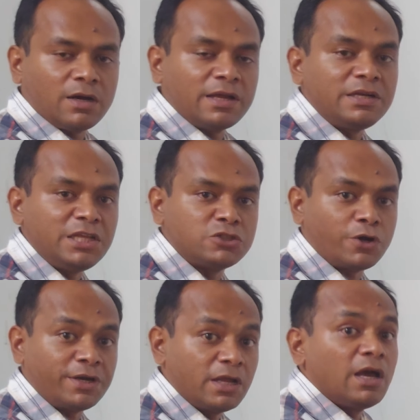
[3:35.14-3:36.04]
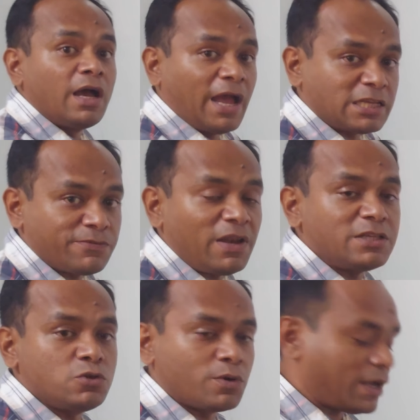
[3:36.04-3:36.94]
knee joint, as well
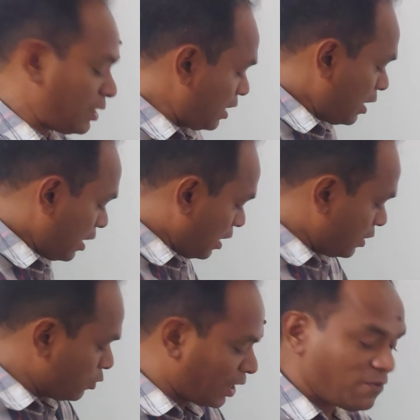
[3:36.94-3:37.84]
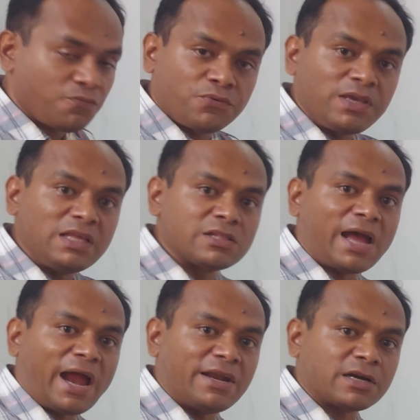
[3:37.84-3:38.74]
as you can feel
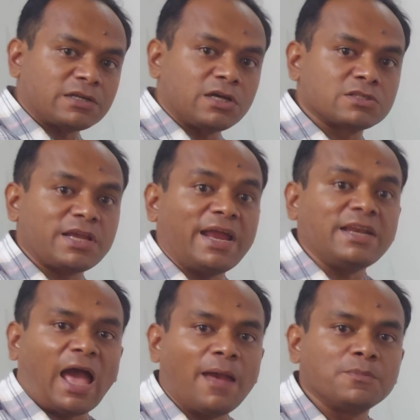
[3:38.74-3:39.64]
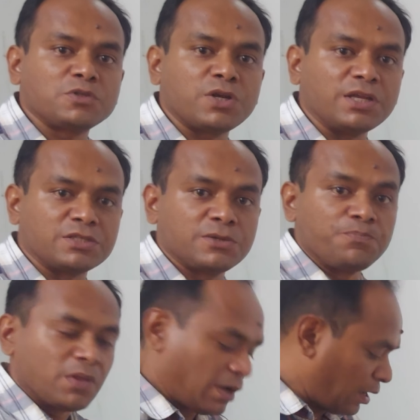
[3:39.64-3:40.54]
the adductors and hamstrings
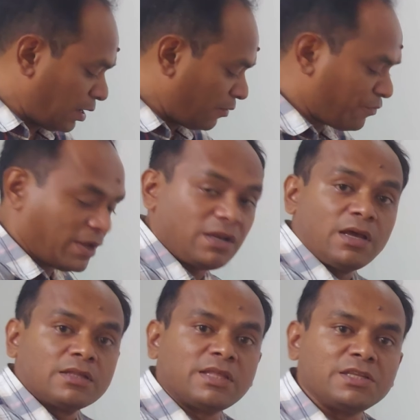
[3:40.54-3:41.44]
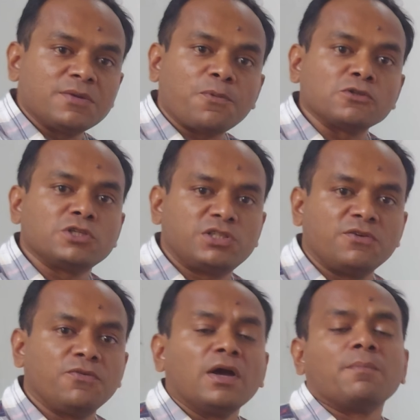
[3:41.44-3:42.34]
when there is a
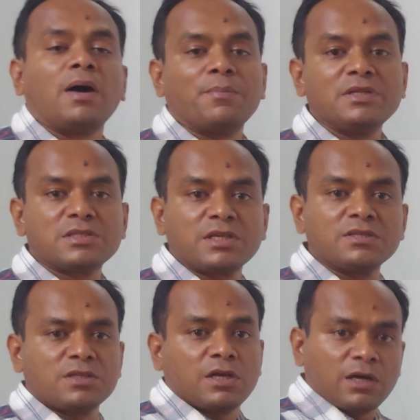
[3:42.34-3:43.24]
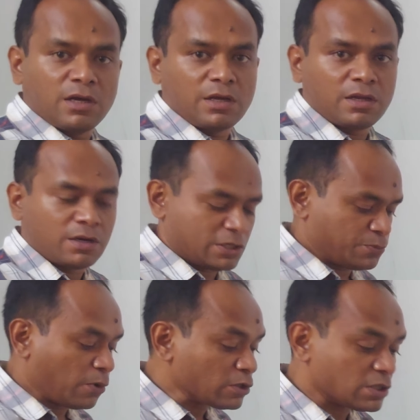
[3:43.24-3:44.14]
positive Babinski's
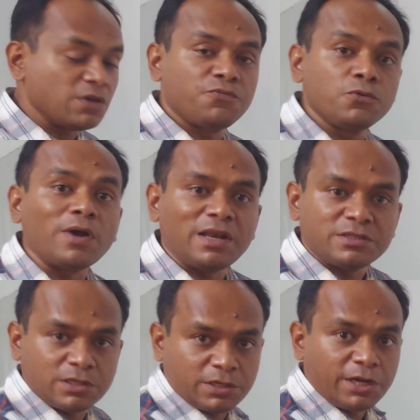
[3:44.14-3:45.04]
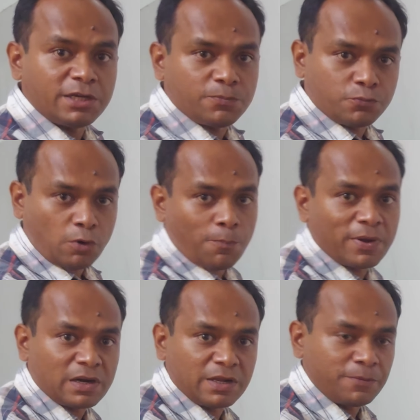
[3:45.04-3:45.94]
response if you elicit it
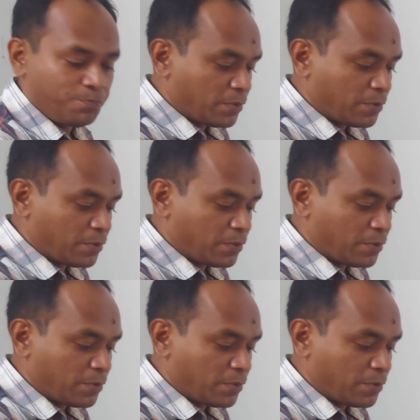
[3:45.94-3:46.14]
properly.